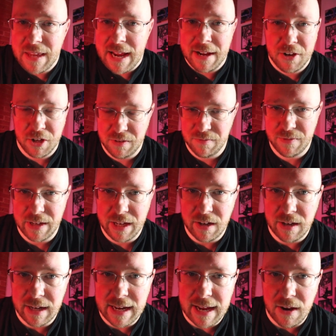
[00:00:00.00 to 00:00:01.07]
I couldn't
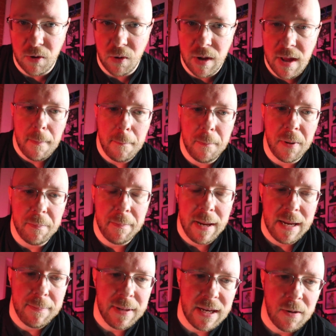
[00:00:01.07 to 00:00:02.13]
figure it out. But
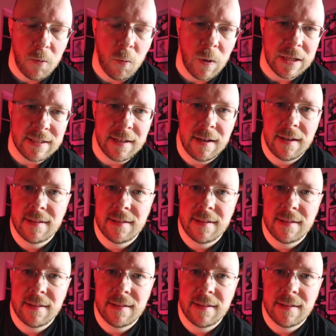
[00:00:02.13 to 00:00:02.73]
maybe it wasn't